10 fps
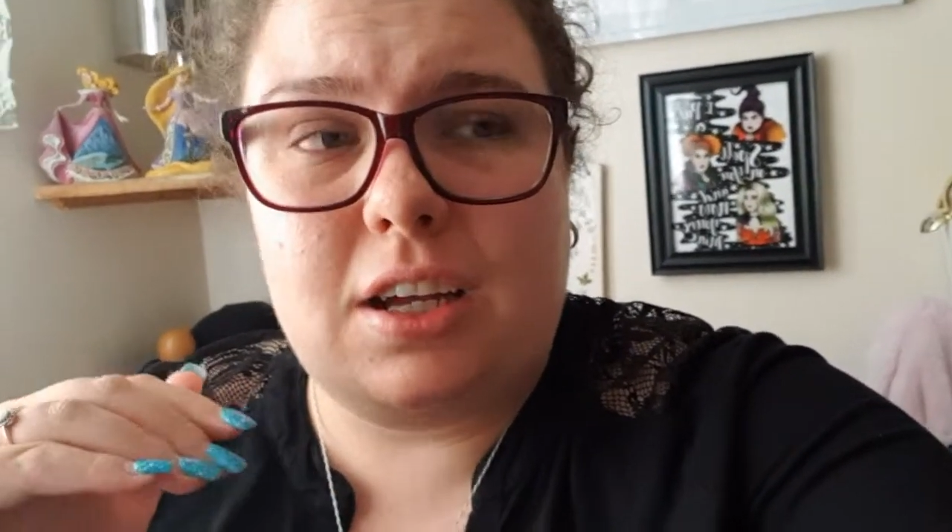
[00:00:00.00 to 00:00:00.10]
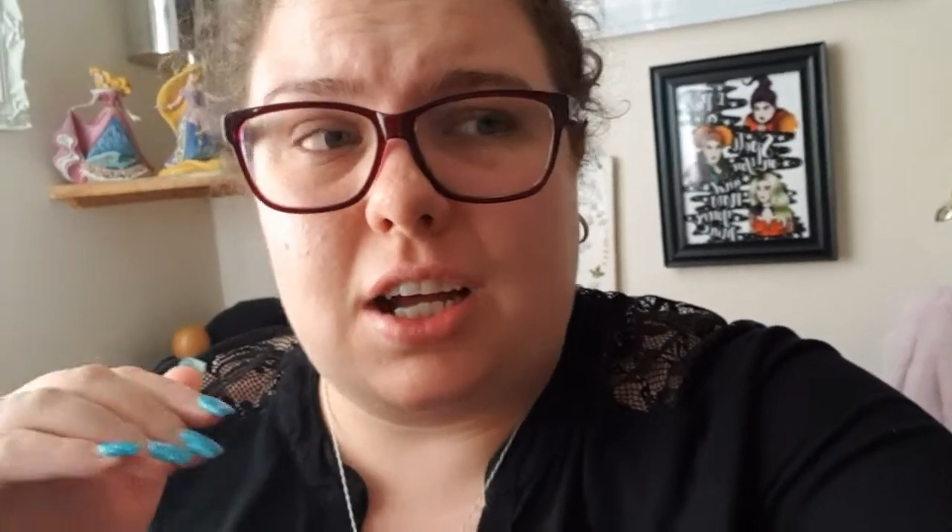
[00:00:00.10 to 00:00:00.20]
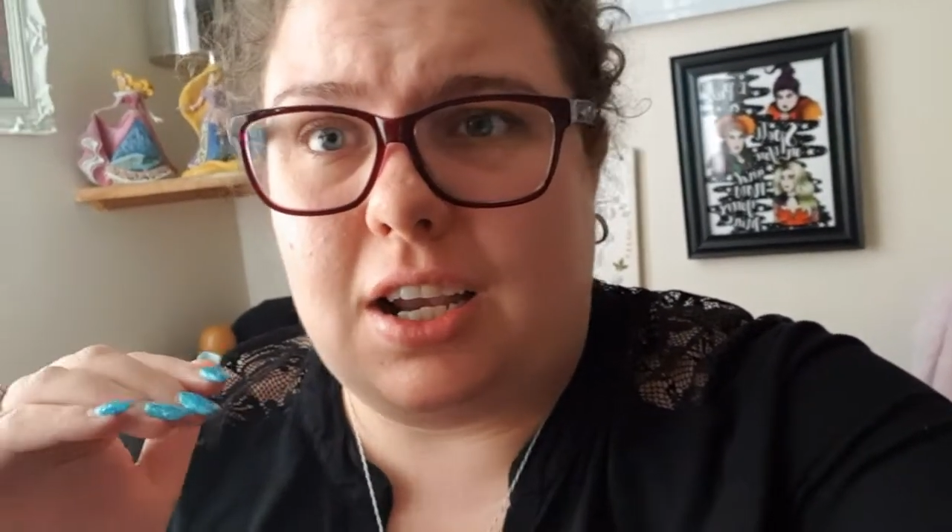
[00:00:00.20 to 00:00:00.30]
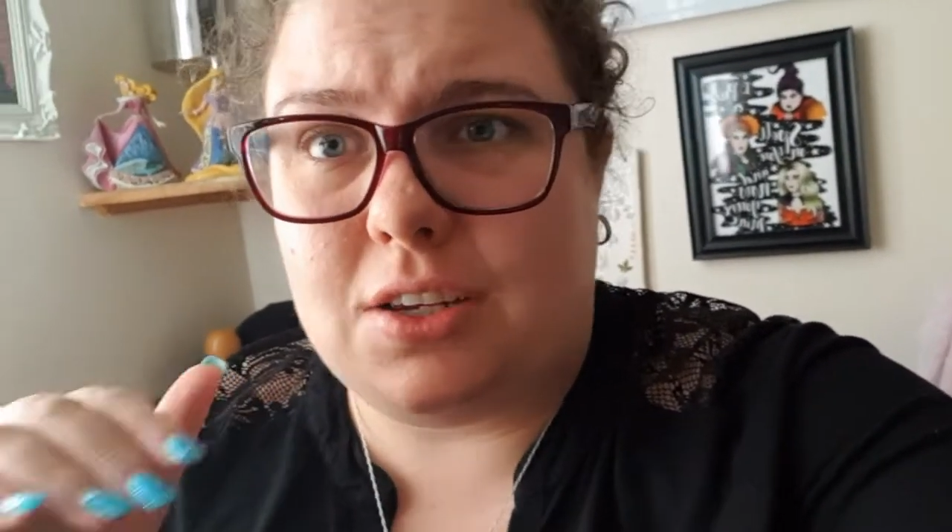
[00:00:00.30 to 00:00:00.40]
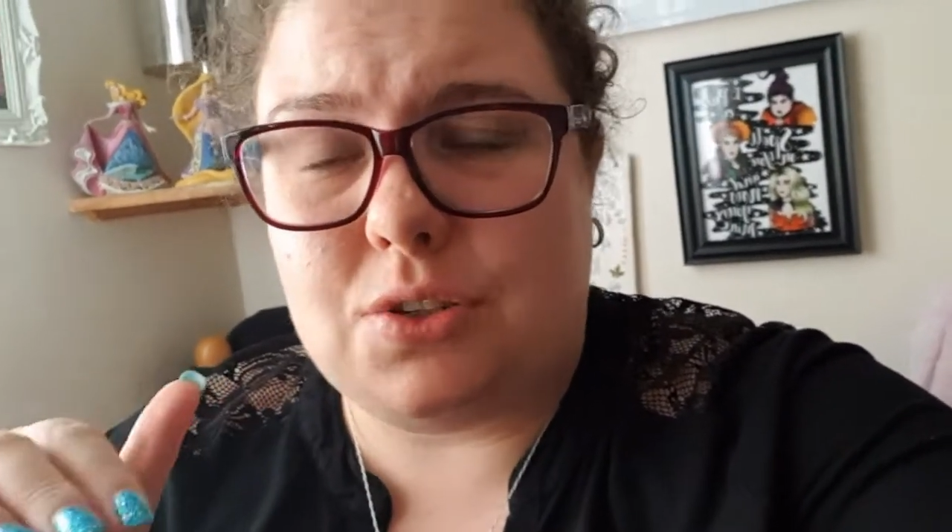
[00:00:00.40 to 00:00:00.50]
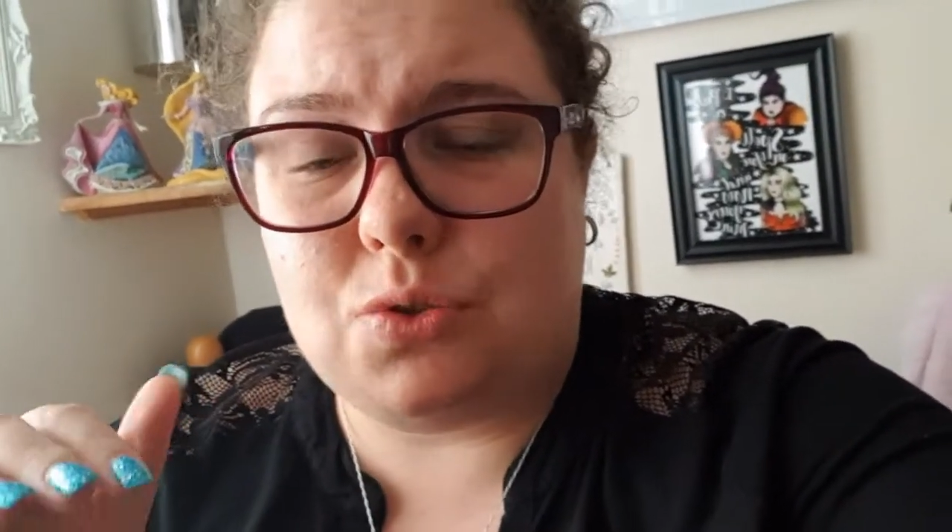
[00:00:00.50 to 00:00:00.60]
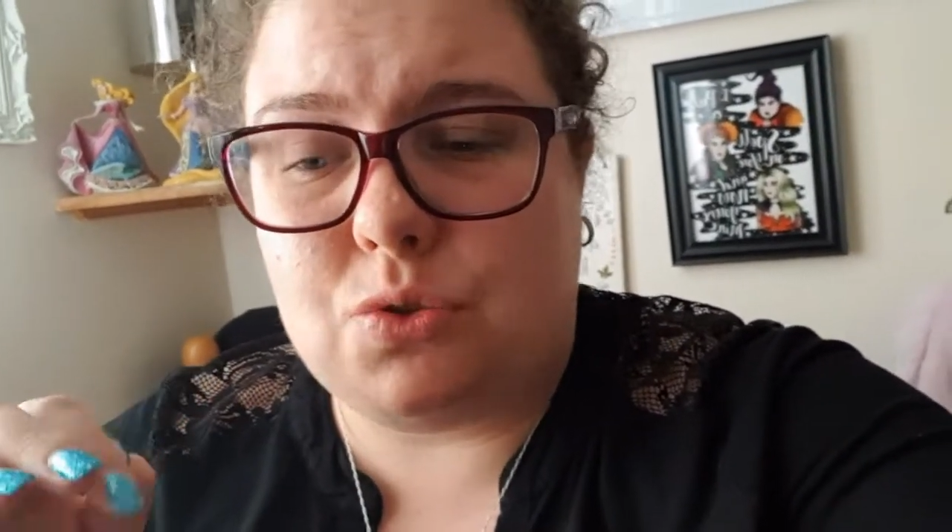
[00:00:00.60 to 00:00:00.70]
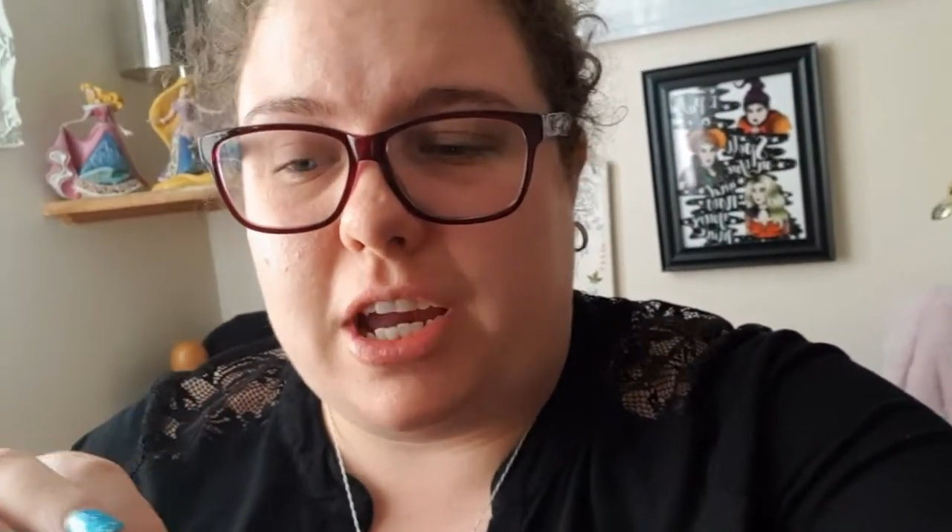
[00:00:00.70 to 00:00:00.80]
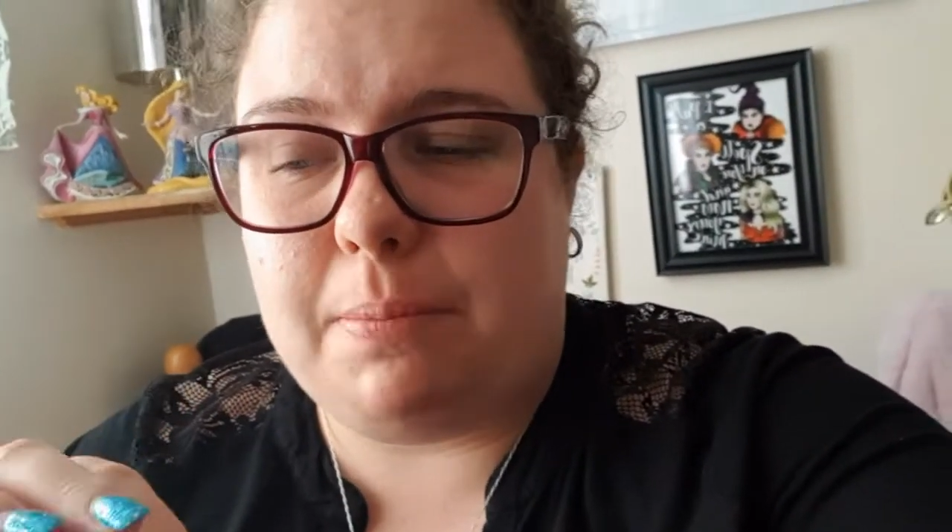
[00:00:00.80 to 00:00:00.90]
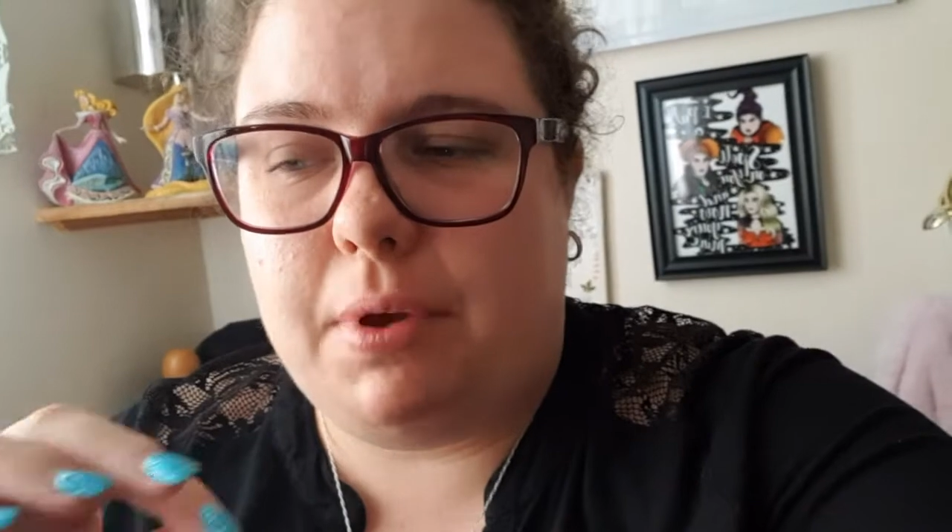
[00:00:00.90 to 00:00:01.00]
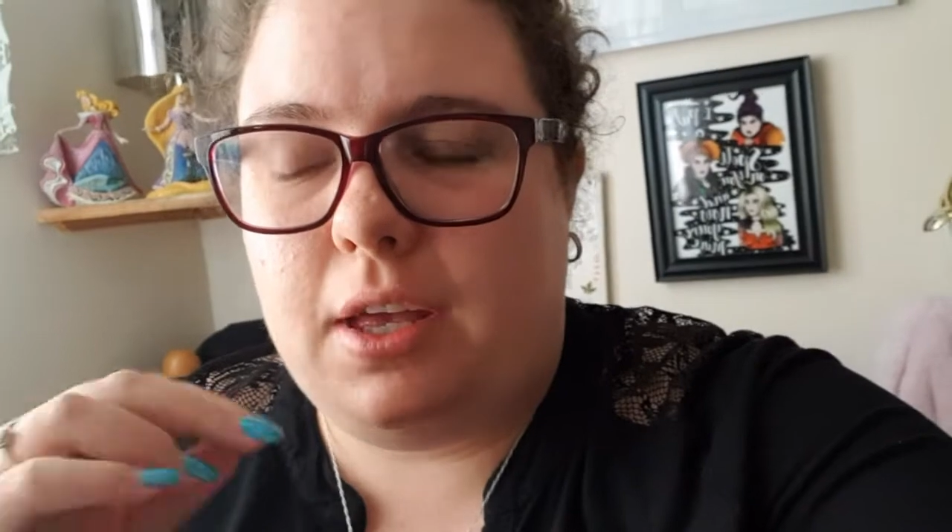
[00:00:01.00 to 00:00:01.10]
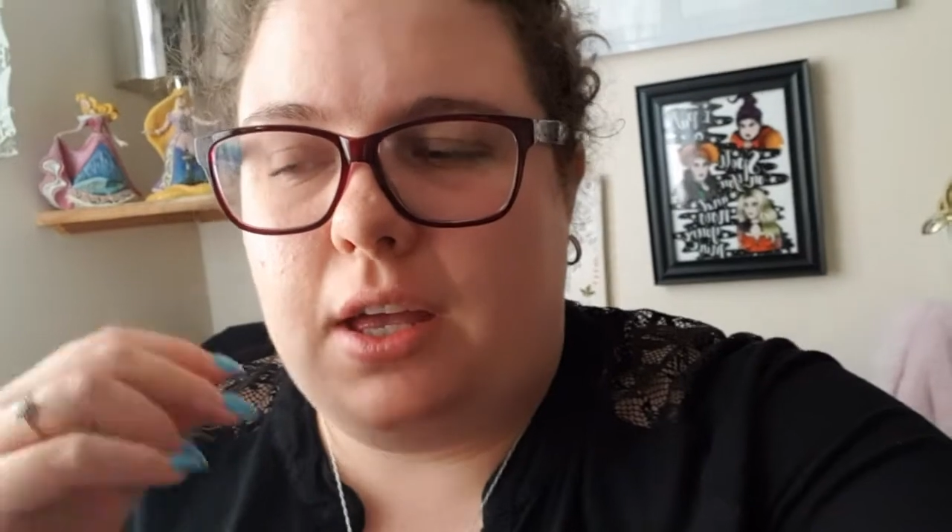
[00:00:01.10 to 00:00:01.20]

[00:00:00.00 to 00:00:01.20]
a London trip,